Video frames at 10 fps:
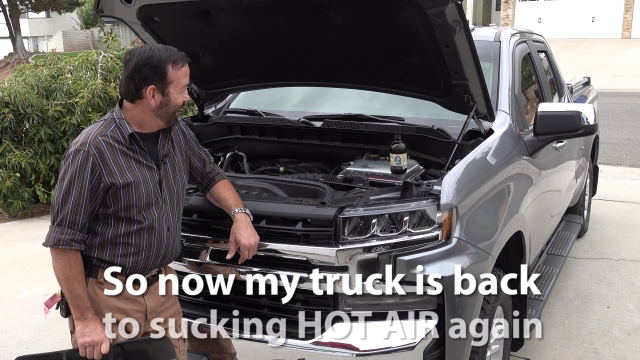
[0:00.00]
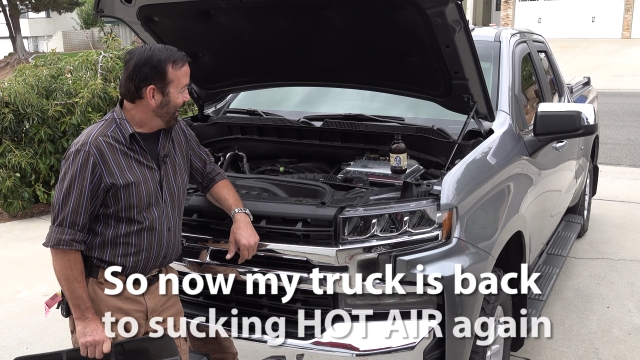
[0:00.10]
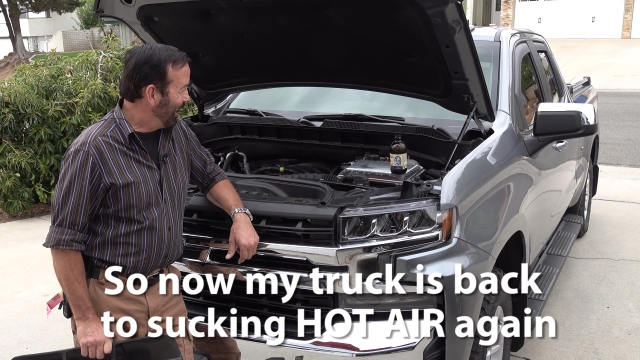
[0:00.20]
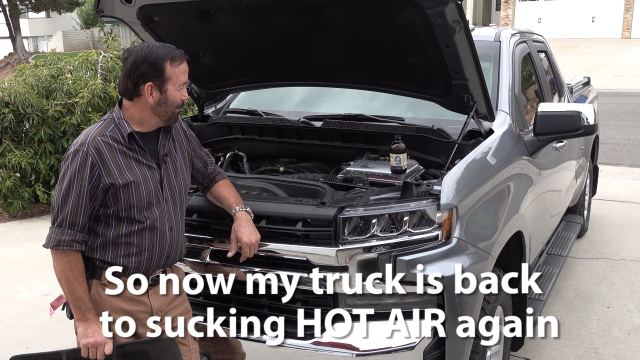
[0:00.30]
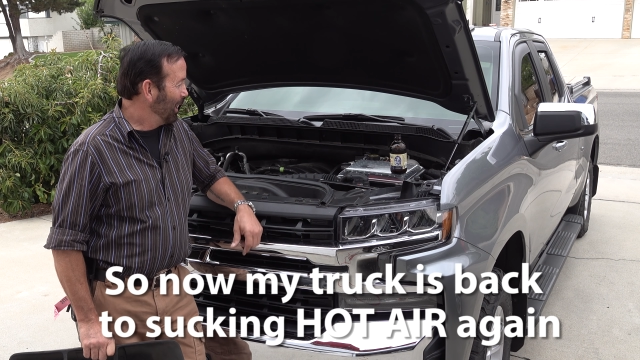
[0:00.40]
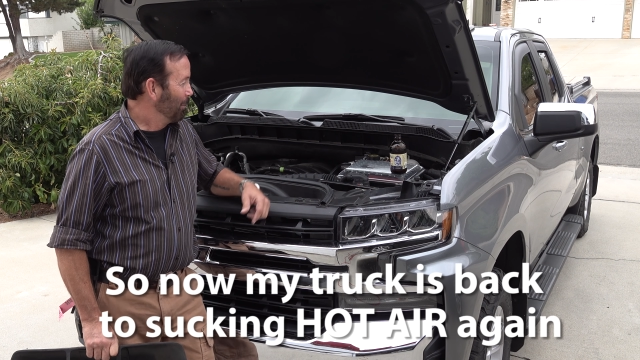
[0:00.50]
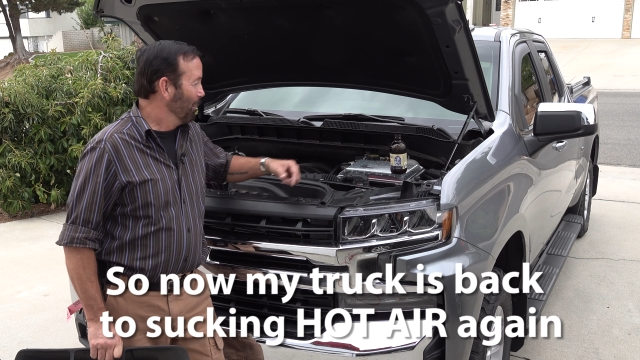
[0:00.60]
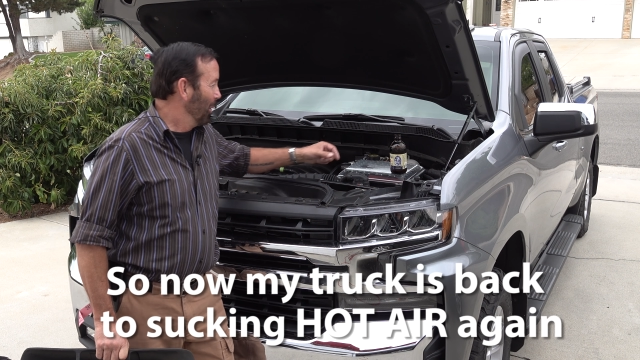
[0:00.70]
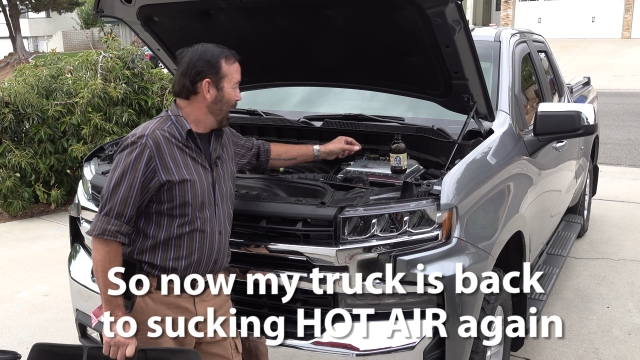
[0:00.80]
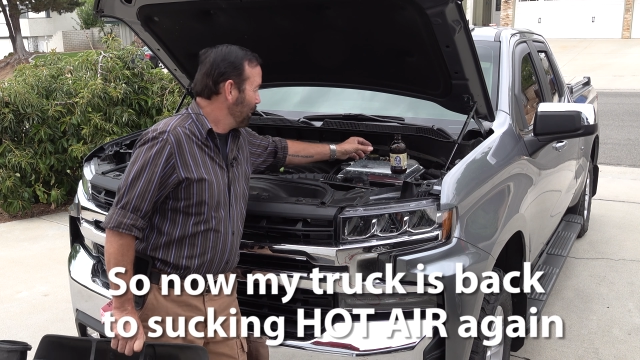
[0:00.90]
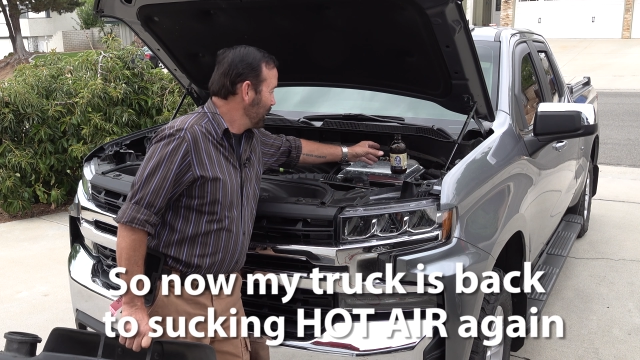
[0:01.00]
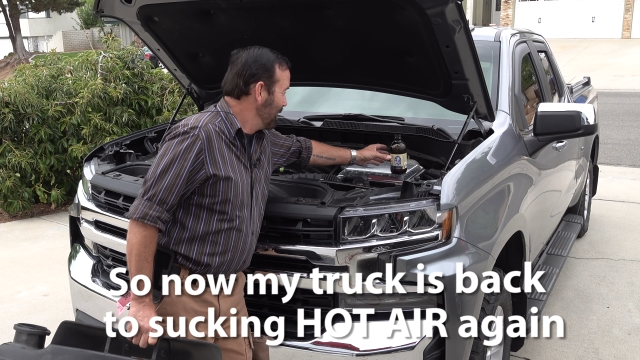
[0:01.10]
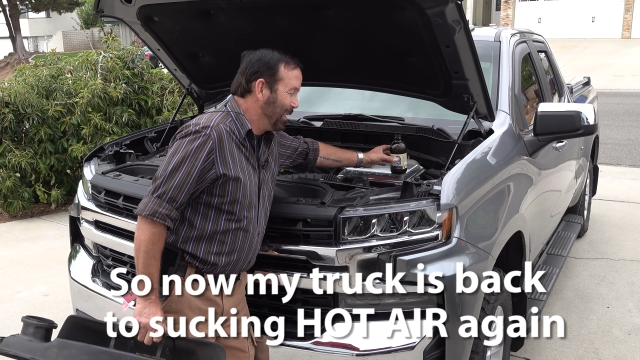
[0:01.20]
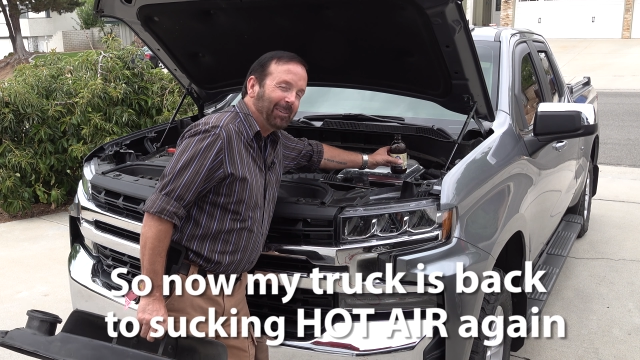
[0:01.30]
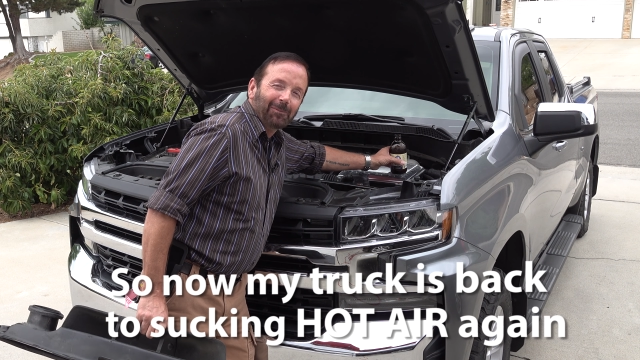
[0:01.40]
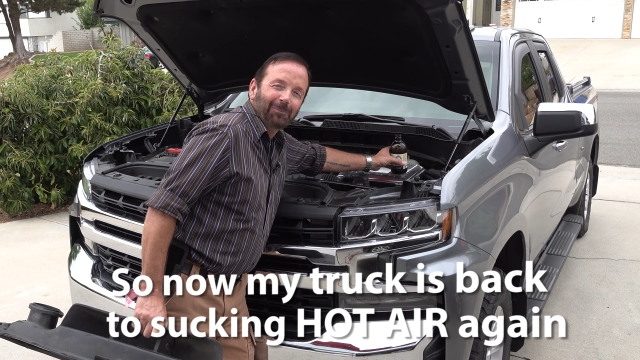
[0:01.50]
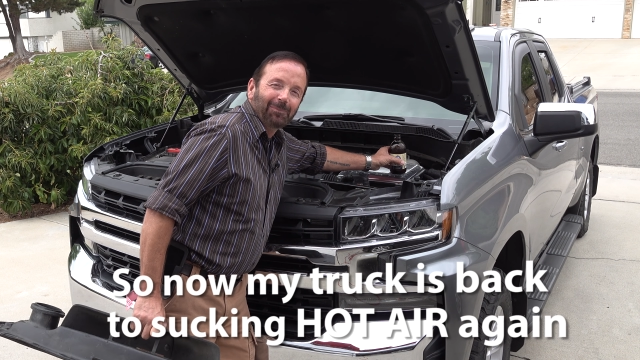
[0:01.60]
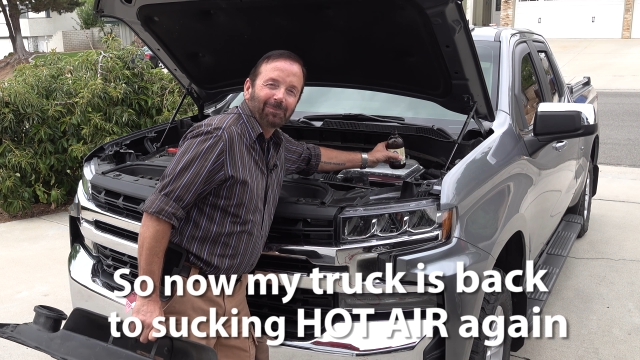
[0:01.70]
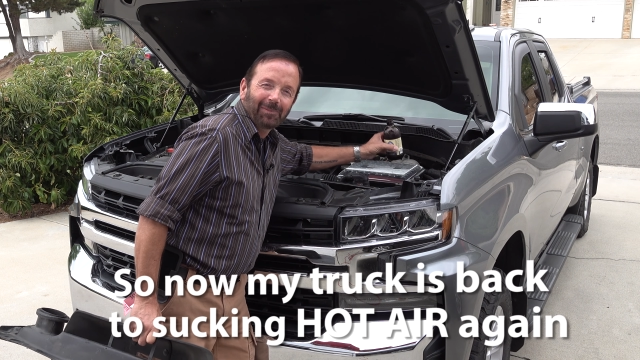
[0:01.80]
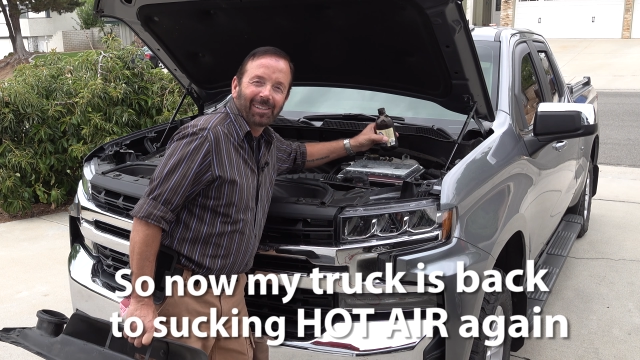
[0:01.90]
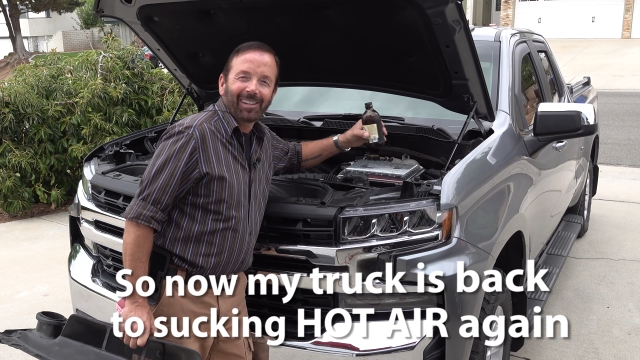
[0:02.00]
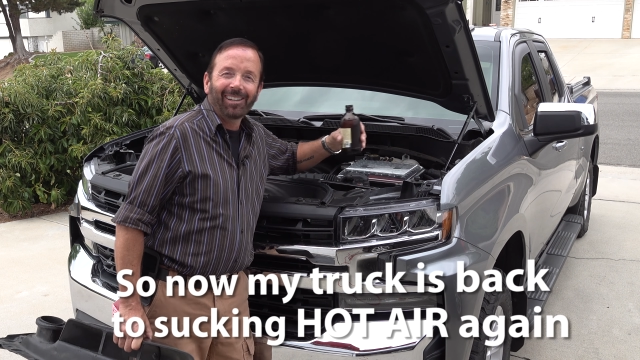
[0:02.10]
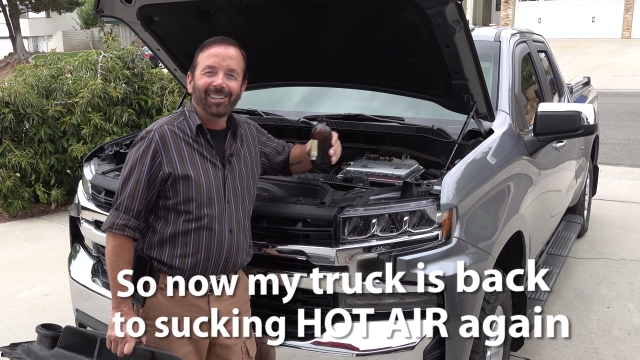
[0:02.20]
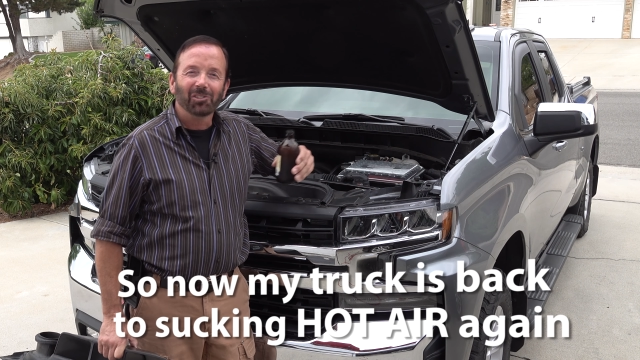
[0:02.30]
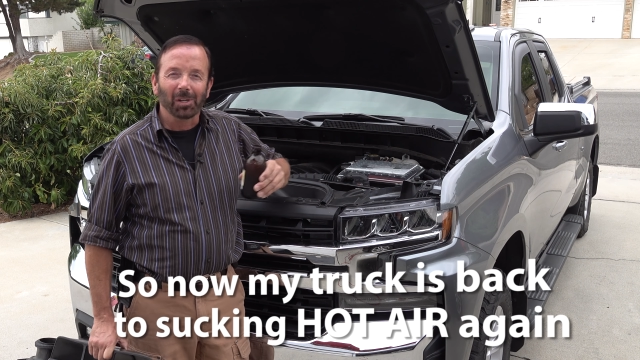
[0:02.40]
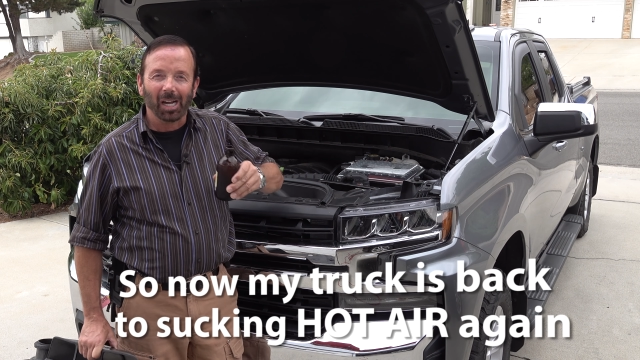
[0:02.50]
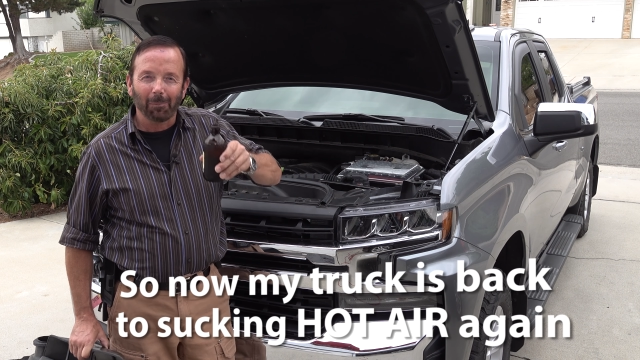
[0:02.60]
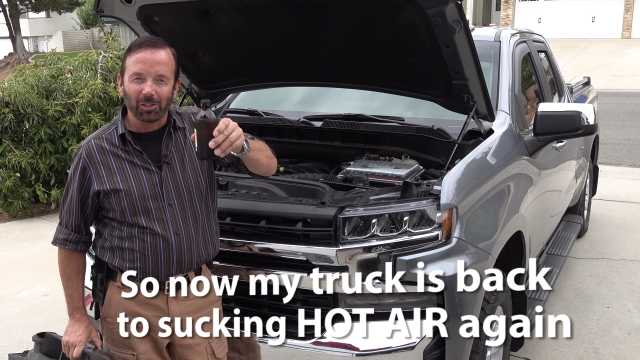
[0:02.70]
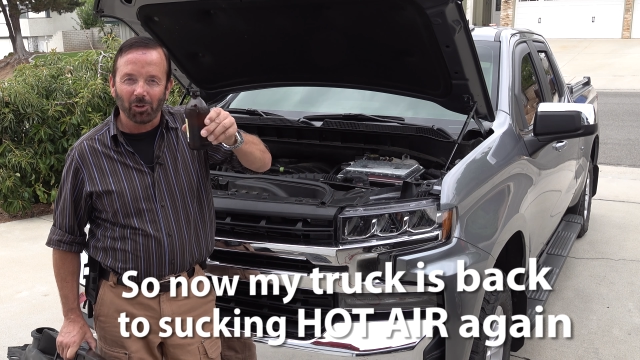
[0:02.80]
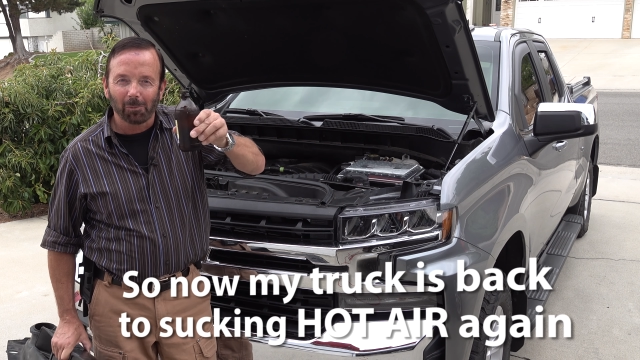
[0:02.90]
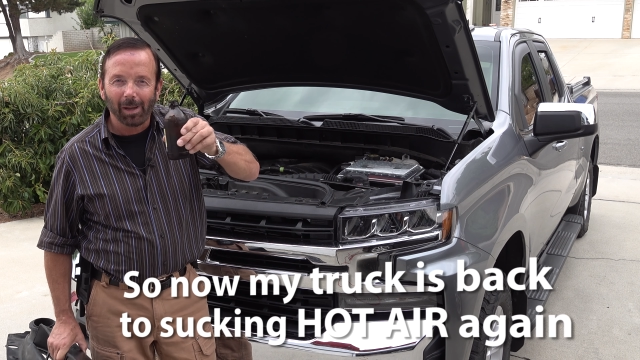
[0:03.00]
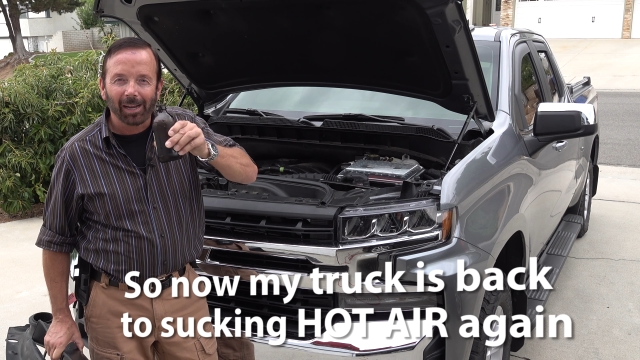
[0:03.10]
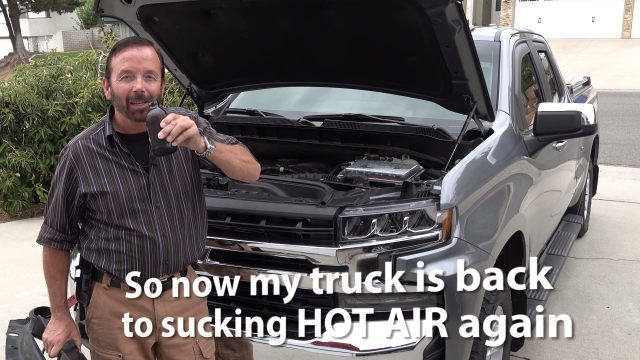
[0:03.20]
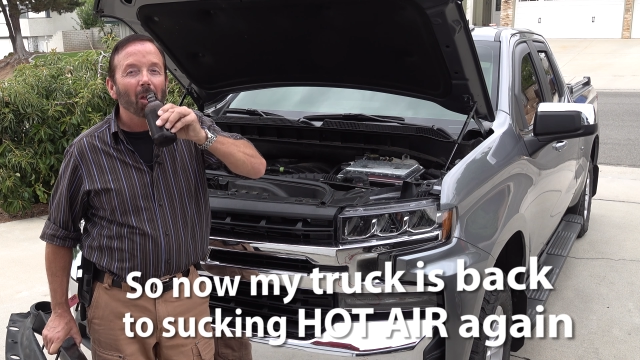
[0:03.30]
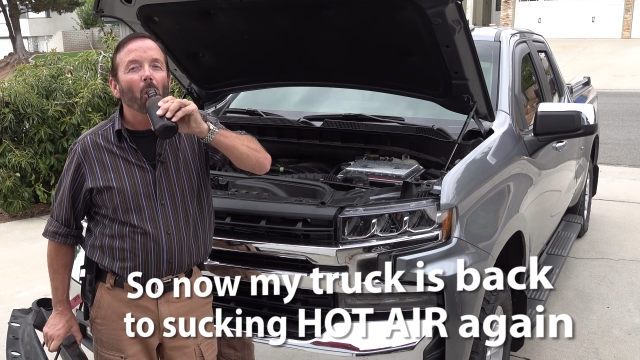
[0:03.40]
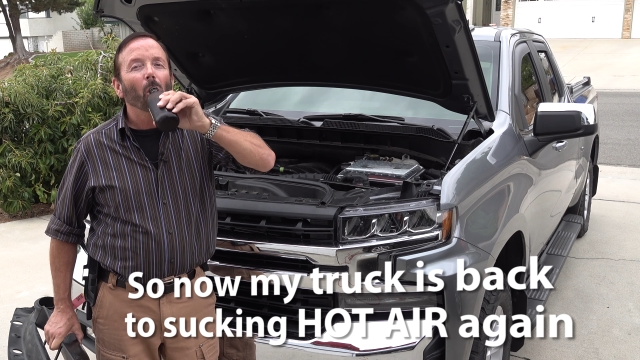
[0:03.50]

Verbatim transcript: and that makes me real happy. So I got my truck back